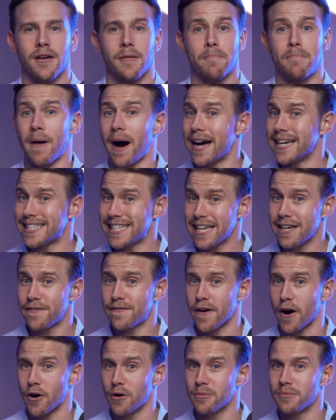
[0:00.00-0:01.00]
By
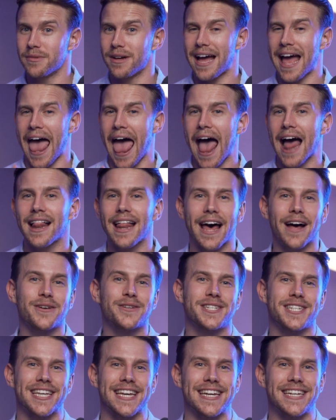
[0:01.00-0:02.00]
default,
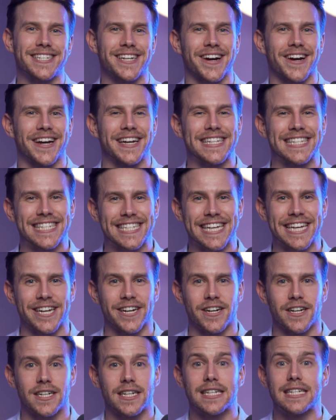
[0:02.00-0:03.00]
LLCs are
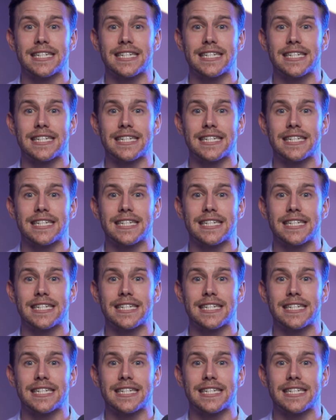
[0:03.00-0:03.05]
considered